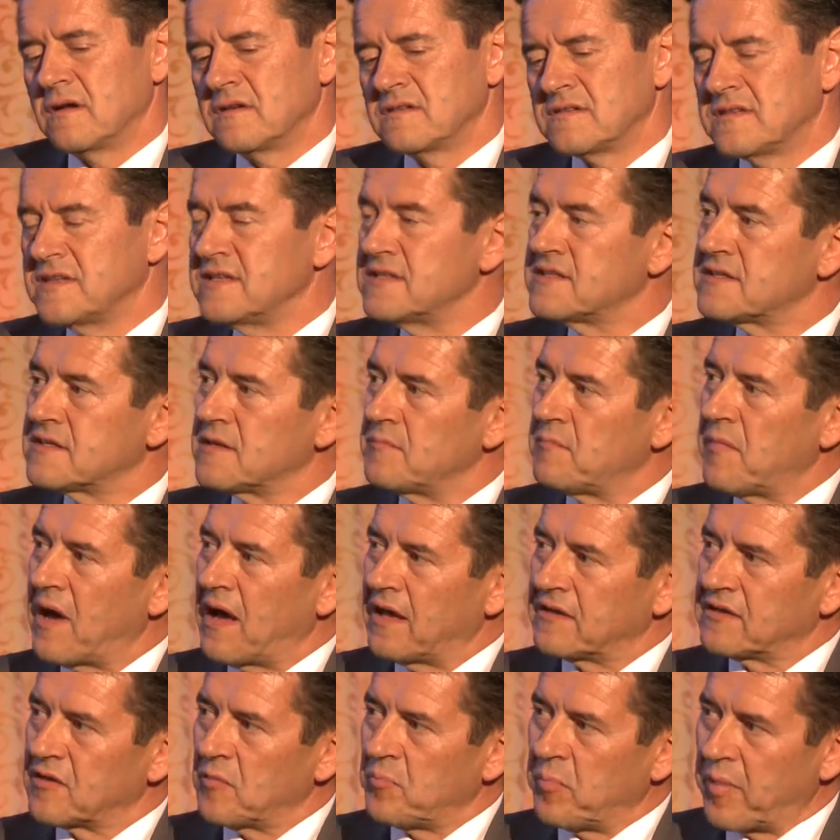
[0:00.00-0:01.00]

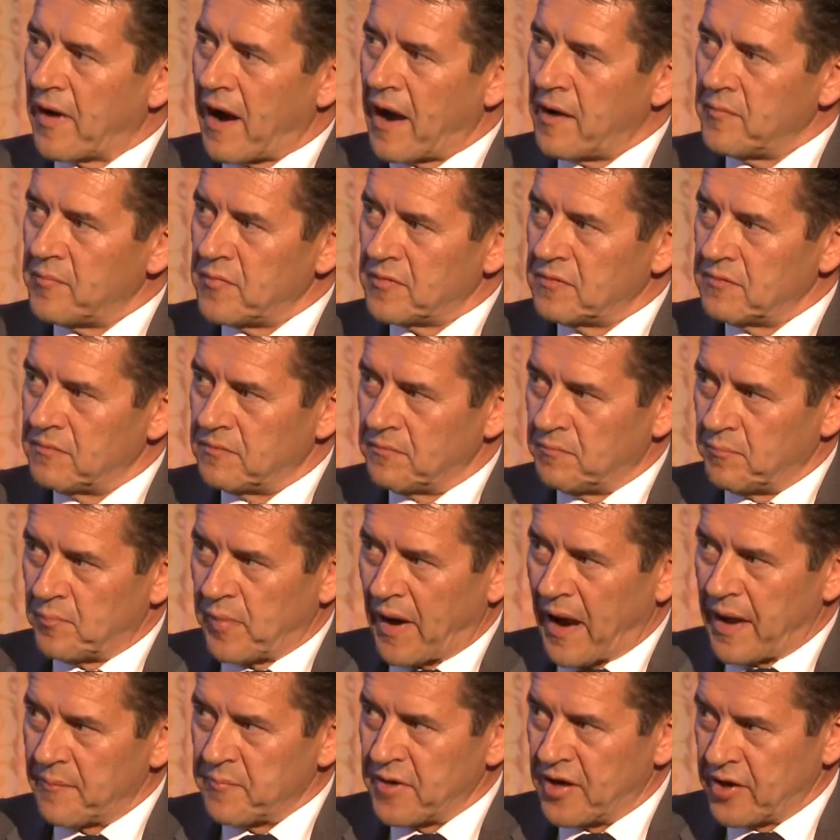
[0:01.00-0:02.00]
system at the
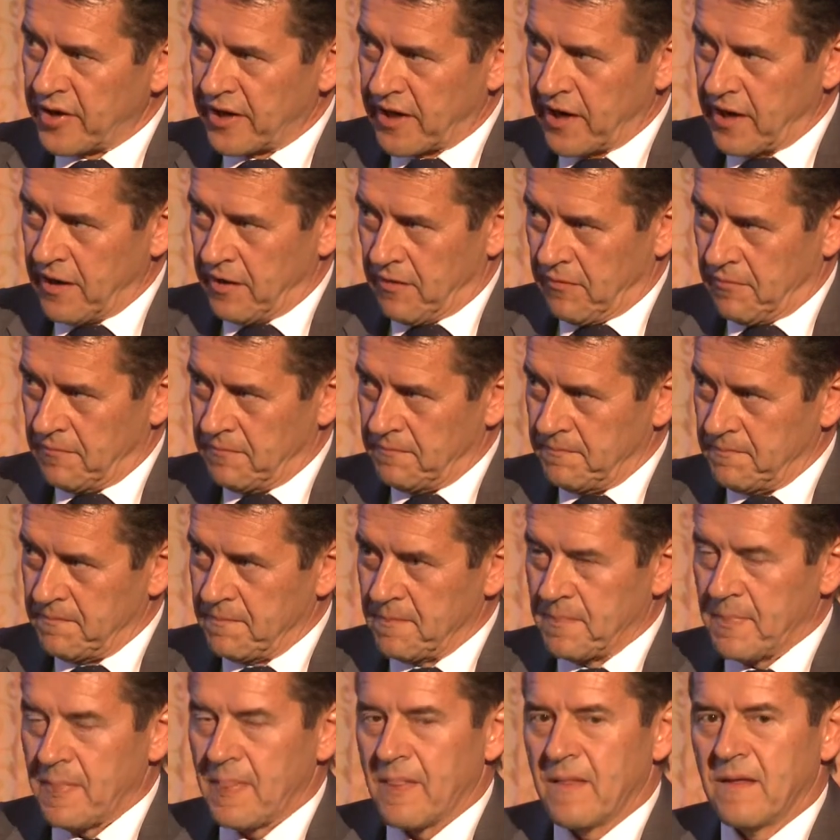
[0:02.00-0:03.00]
primary care.
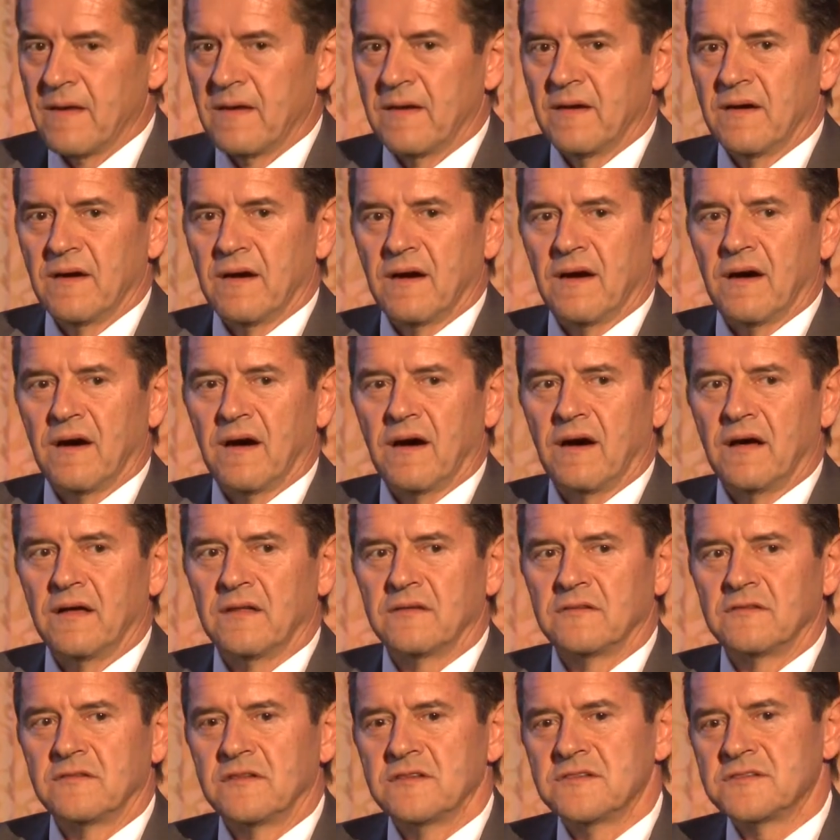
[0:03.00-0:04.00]

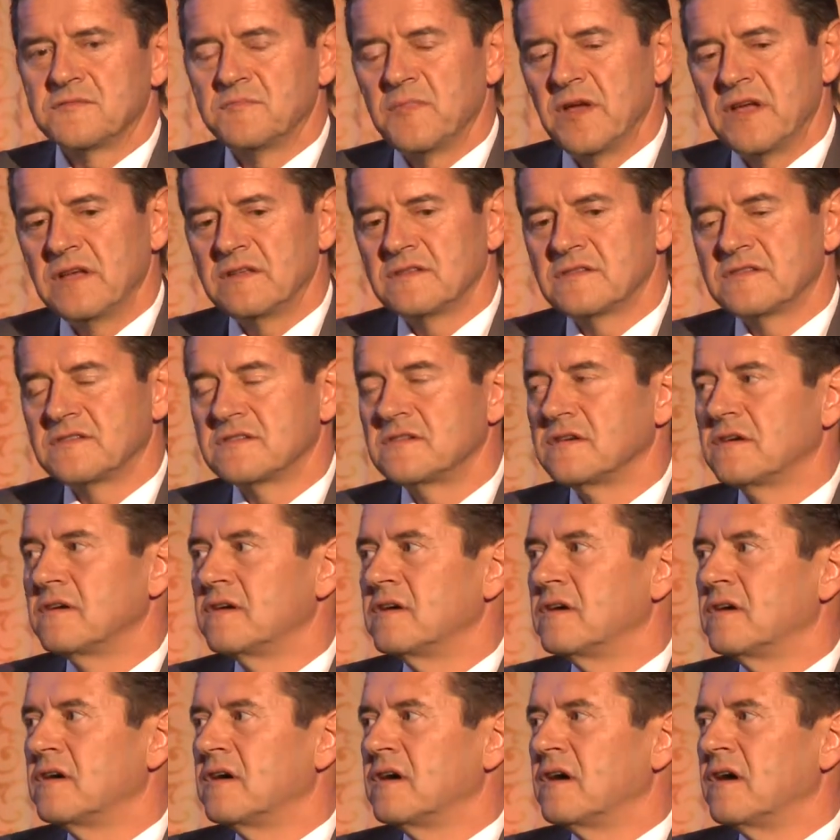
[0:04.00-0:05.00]
And this means
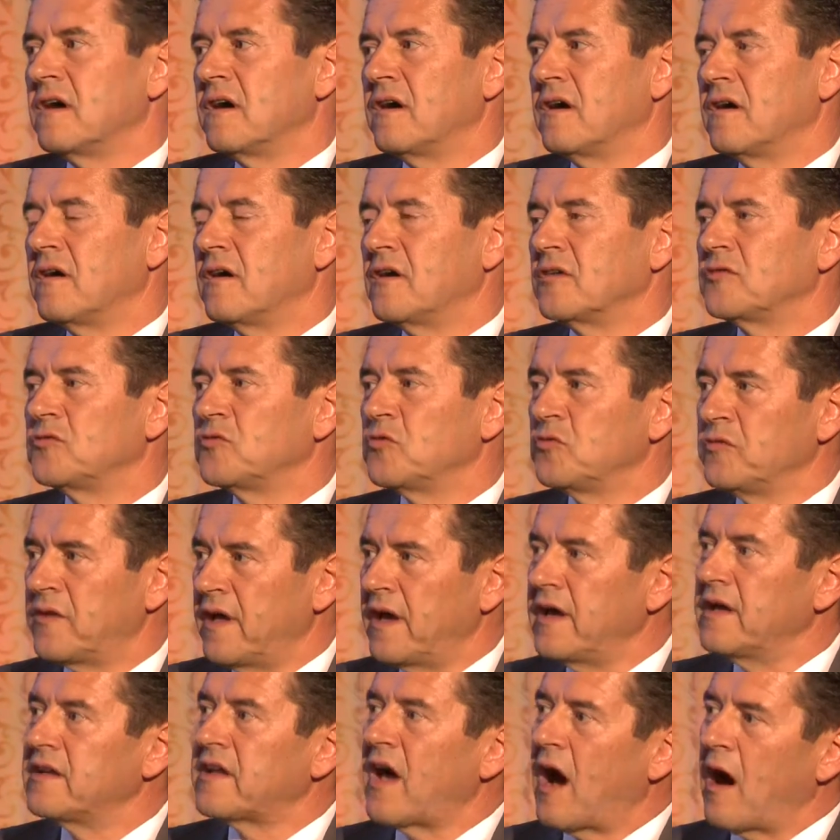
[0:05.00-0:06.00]

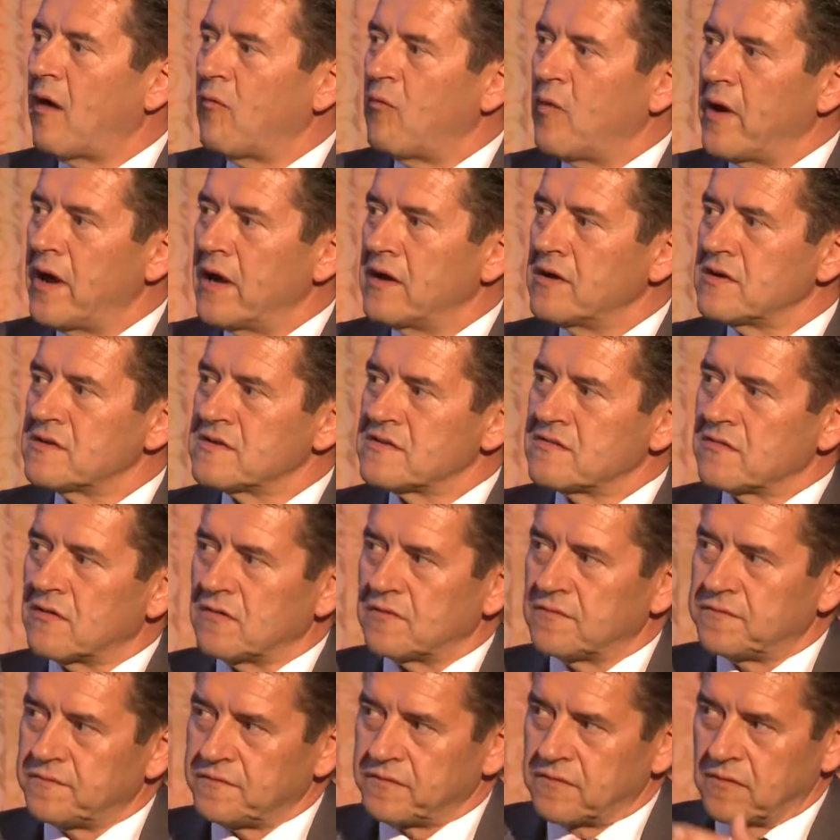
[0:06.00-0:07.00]
today the awareness
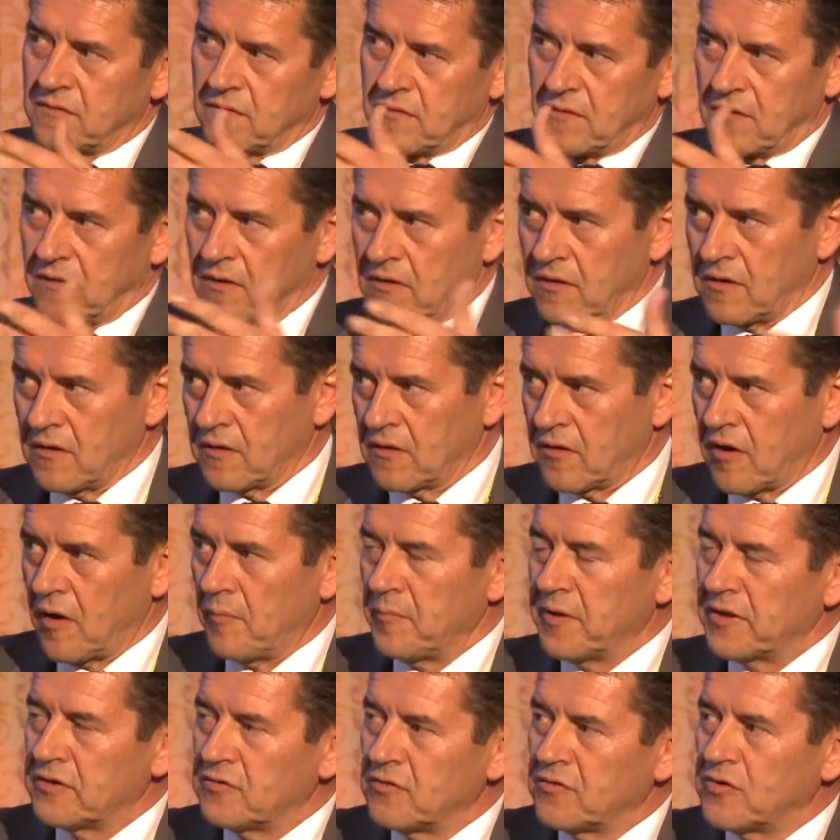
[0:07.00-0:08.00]
of,
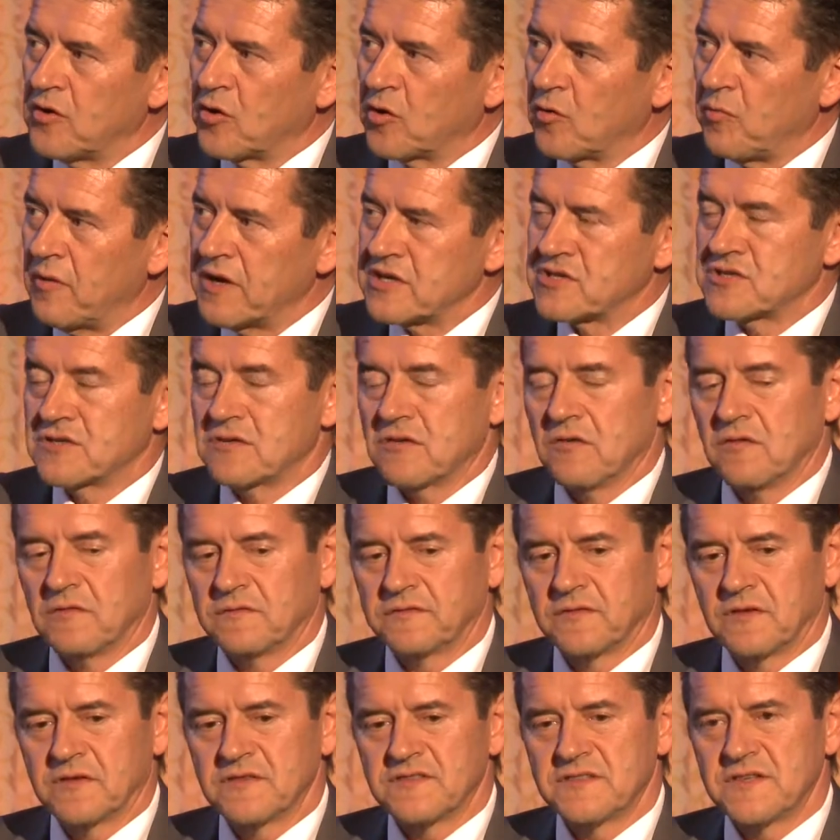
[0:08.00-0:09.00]
coming to your question of
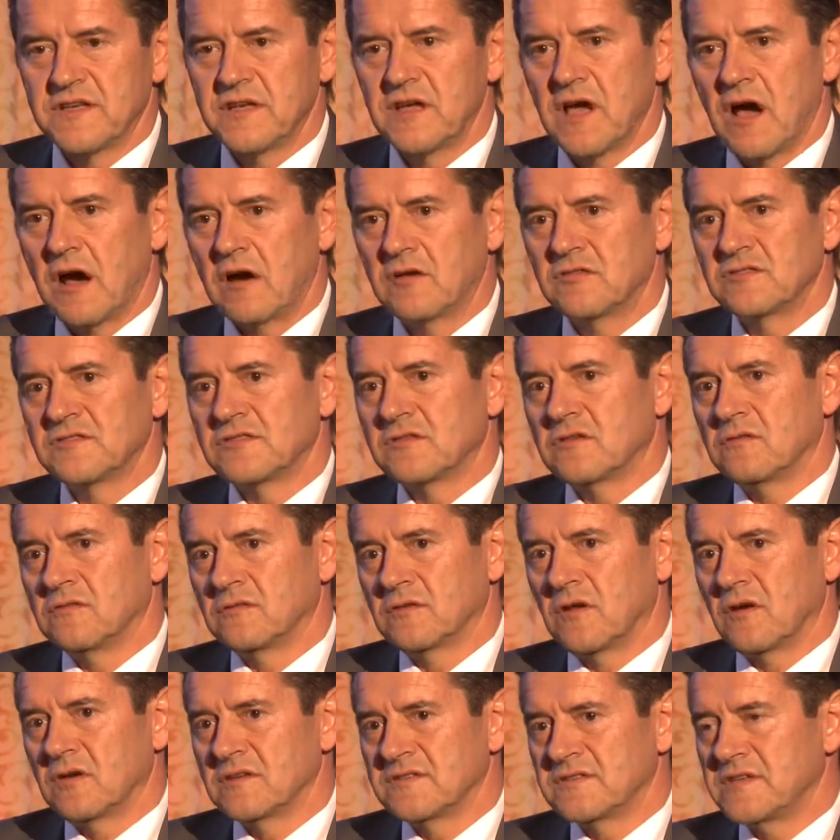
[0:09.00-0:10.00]
the
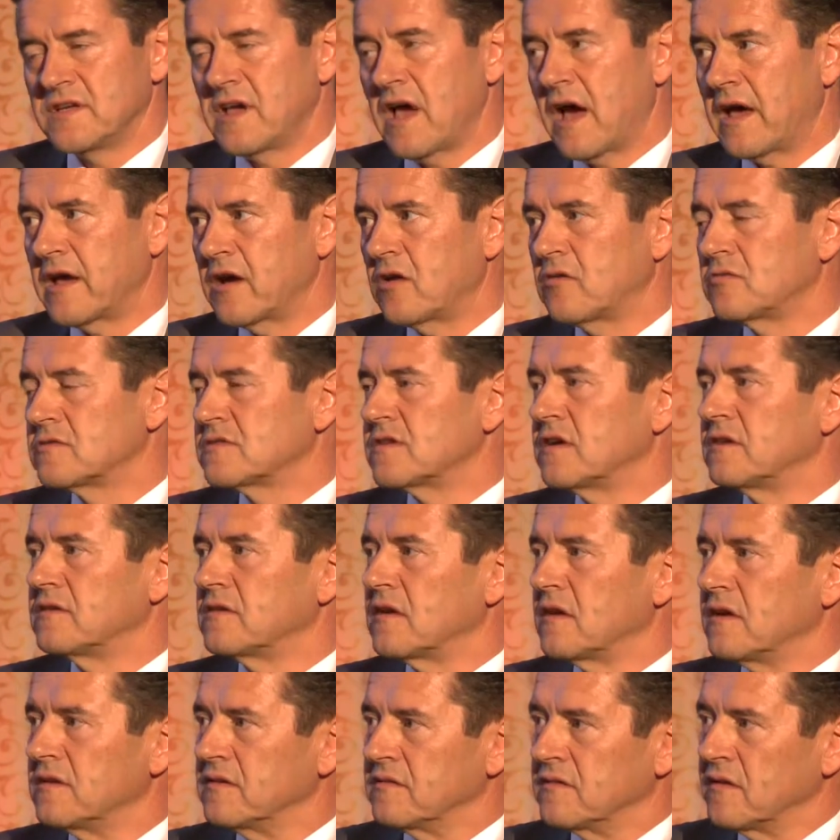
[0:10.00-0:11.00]
CIOs
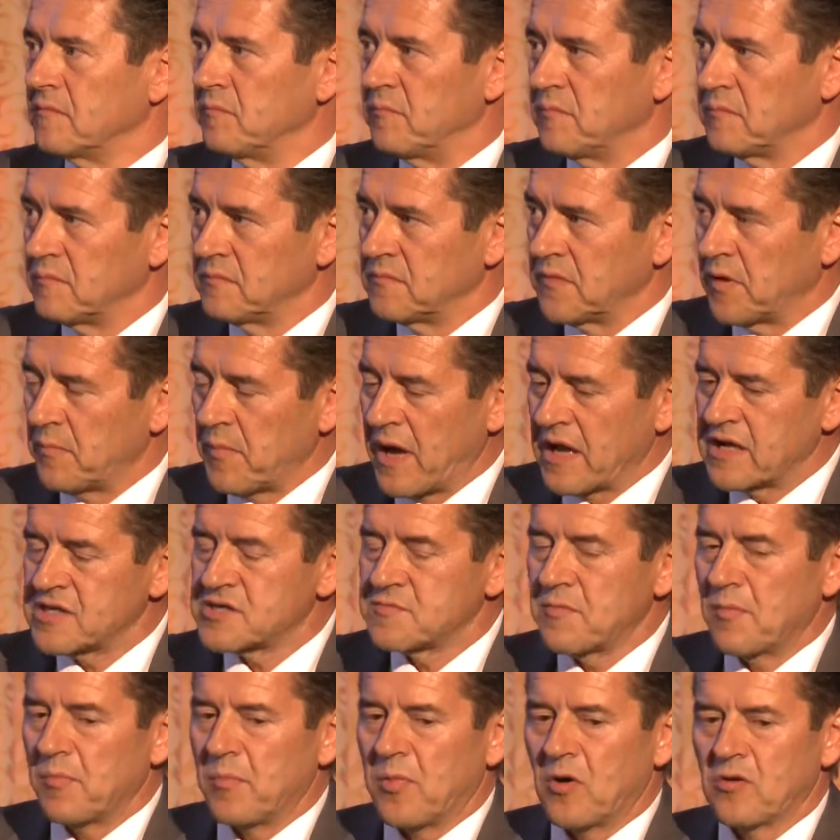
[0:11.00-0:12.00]
and the
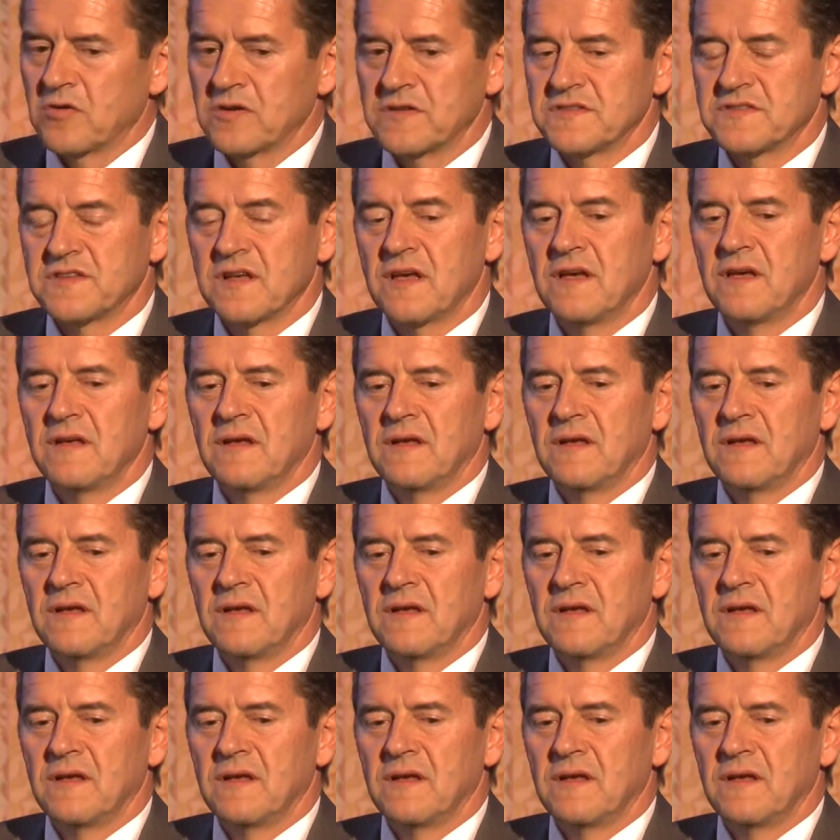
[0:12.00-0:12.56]
management bodies,